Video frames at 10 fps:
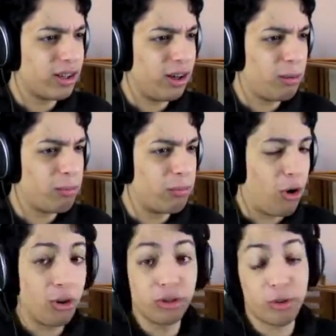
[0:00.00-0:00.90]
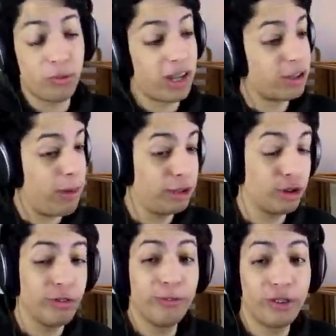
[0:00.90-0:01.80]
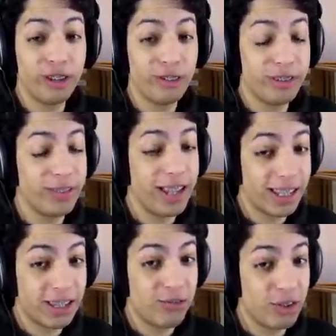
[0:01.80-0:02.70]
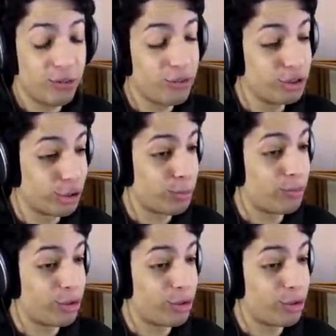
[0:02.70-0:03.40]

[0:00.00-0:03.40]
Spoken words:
also, I forgot to mention, don't forget to leave a like in this video if you enjoy my